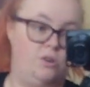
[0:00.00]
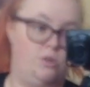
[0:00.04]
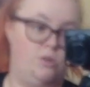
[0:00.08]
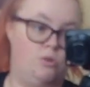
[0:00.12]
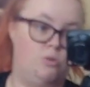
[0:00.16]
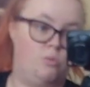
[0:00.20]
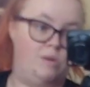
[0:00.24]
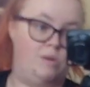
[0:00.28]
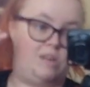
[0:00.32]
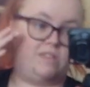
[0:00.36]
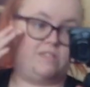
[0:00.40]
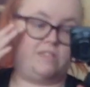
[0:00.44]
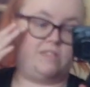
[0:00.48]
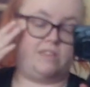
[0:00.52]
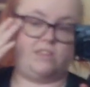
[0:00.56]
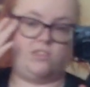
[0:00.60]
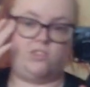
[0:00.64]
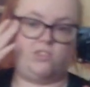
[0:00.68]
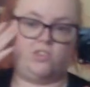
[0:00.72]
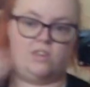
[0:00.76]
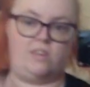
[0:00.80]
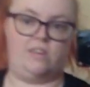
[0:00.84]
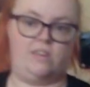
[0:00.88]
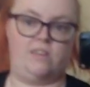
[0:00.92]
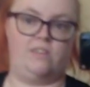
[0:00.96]
always
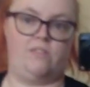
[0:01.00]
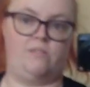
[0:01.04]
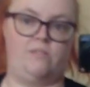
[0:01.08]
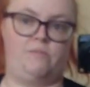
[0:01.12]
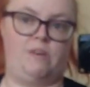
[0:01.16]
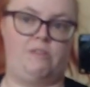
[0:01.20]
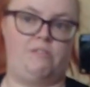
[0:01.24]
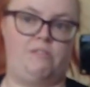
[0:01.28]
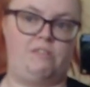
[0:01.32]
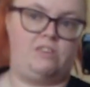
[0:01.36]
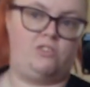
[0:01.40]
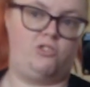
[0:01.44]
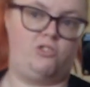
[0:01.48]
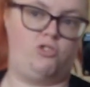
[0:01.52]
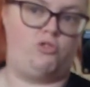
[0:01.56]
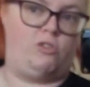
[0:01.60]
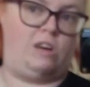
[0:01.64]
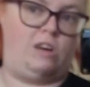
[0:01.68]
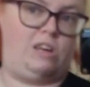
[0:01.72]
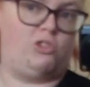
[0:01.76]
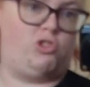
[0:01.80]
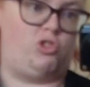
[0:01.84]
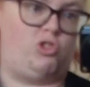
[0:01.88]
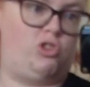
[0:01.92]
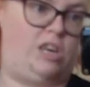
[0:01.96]
t-shirt. It's very
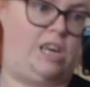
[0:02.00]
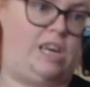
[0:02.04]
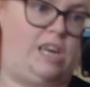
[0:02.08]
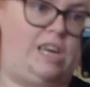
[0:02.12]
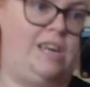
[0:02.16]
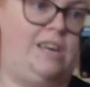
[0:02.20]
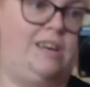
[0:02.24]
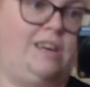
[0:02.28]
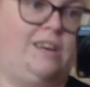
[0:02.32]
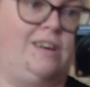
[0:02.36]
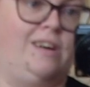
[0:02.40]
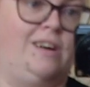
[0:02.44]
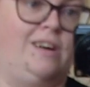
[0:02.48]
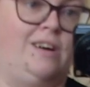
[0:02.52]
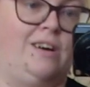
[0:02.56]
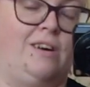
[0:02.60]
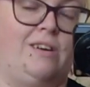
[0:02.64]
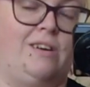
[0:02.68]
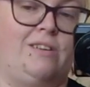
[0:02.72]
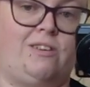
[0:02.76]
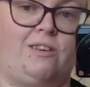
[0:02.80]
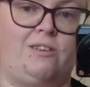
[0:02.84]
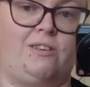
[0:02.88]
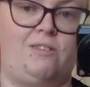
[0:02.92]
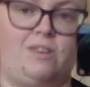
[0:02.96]
stretchy,
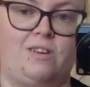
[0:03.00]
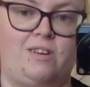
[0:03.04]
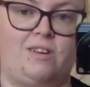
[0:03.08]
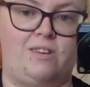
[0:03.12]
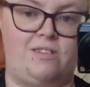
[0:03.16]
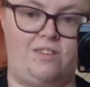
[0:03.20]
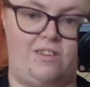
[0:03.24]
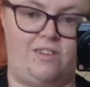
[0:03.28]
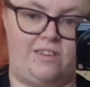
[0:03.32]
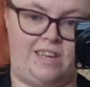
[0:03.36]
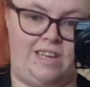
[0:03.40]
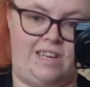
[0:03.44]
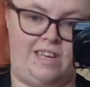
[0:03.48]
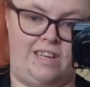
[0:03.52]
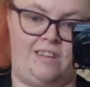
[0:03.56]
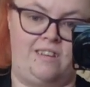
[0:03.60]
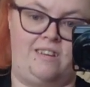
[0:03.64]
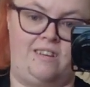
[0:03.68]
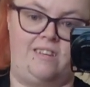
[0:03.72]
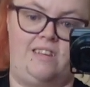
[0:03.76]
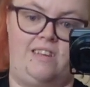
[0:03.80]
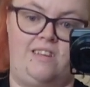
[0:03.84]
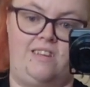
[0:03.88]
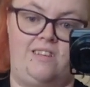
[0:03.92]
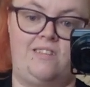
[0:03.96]
so I could tuck it in
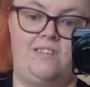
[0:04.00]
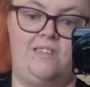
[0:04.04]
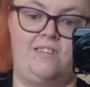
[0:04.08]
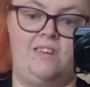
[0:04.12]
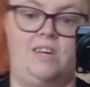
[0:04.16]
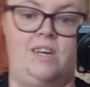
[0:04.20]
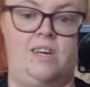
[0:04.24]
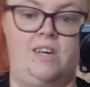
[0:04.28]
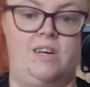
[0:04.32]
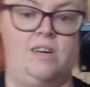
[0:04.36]
like this,